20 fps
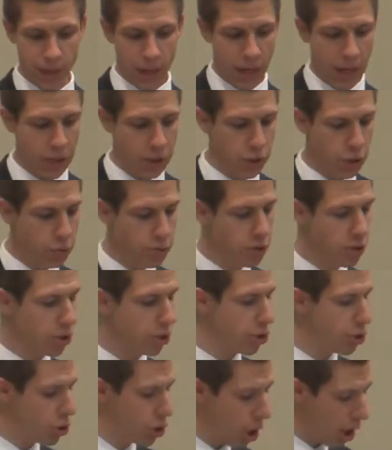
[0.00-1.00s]
It's used
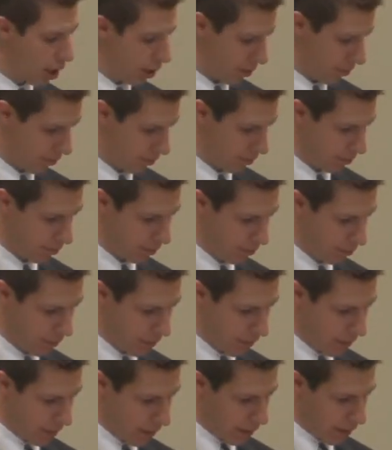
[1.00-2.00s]
to shun.
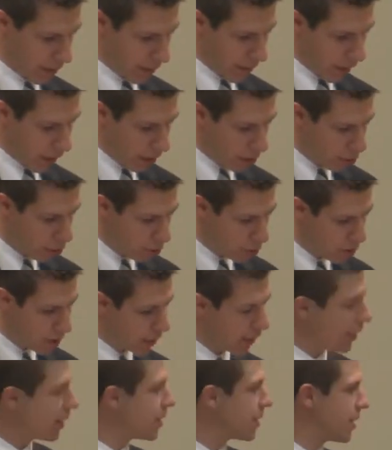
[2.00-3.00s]
It's used to
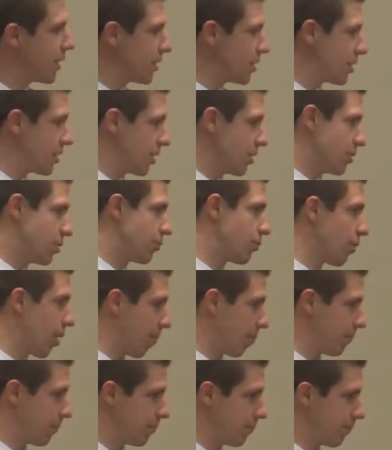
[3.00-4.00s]
get a distance from.